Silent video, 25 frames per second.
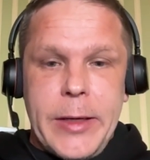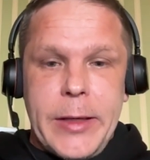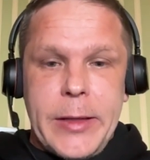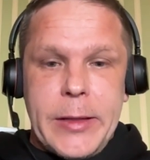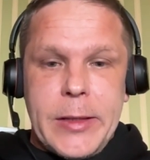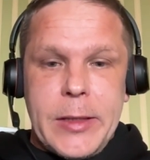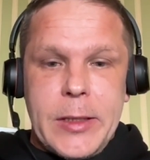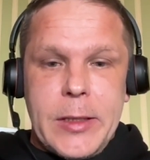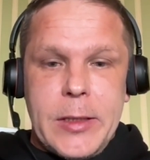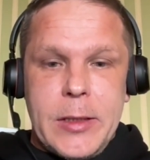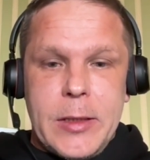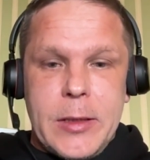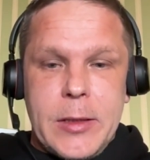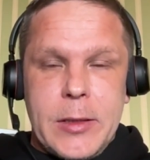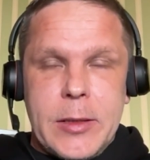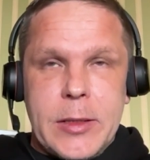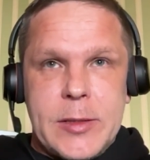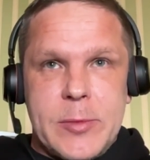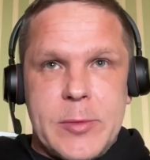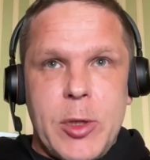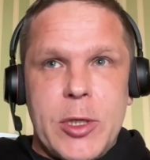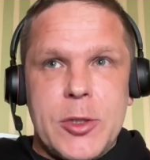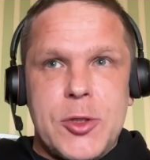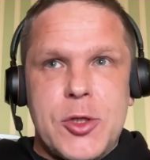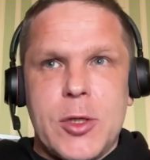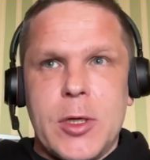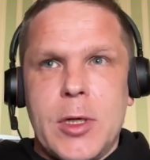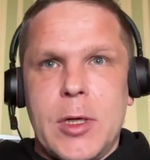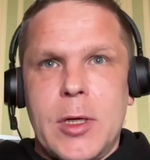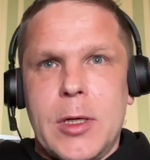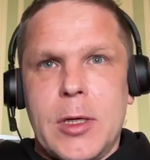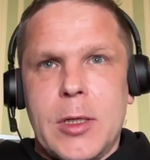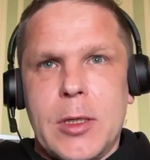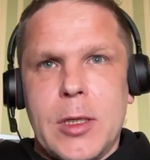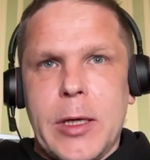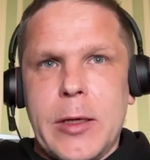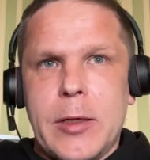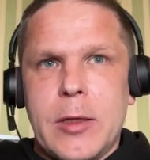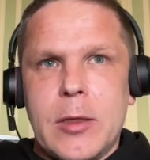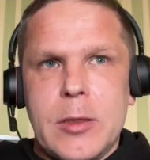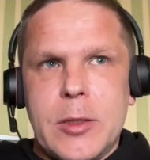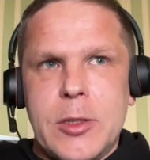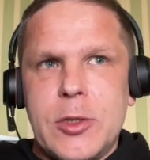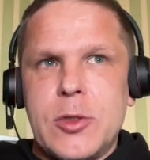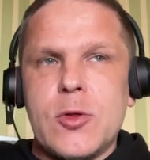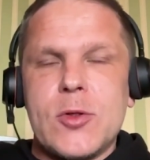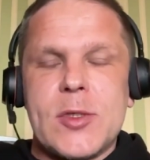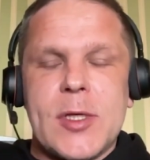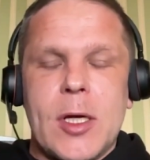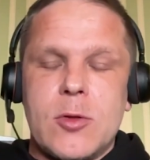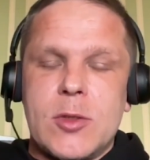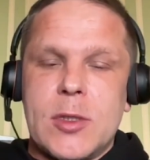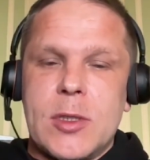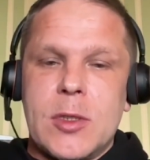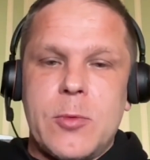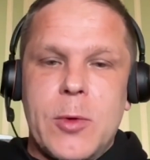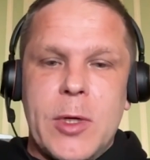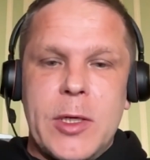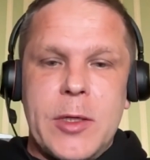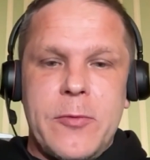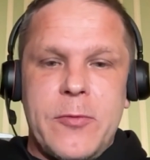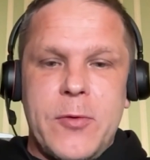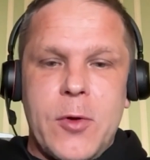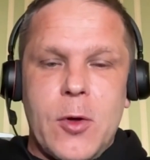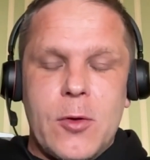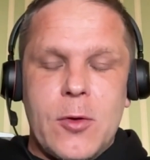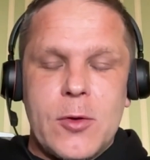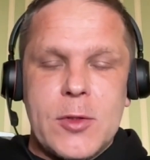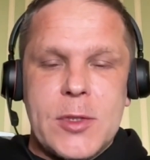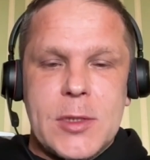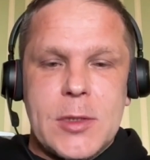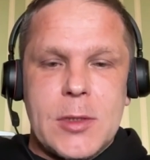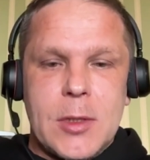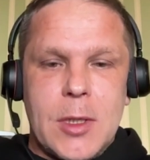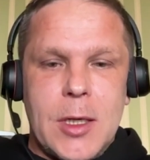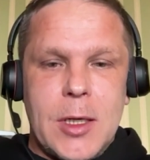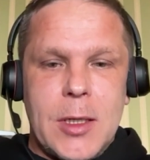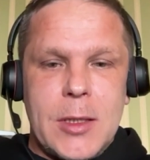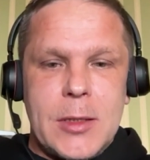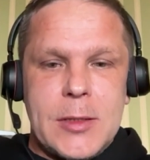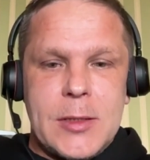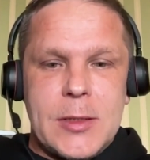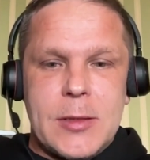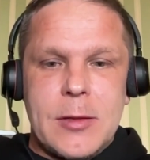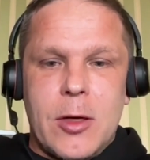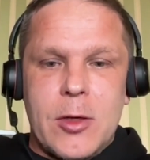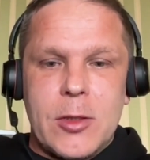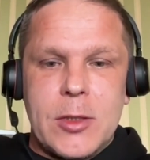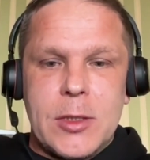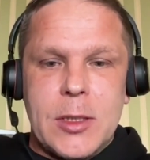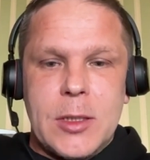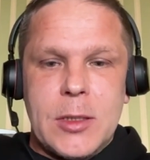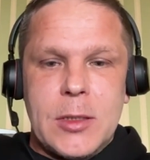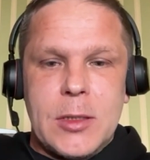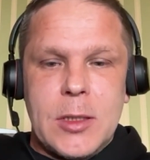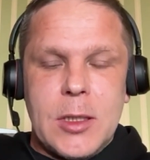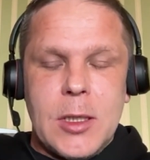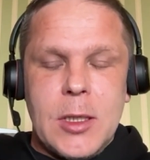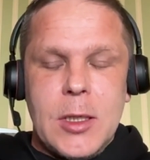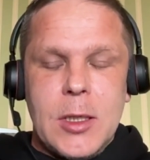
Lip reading: and especially like in 2021, I started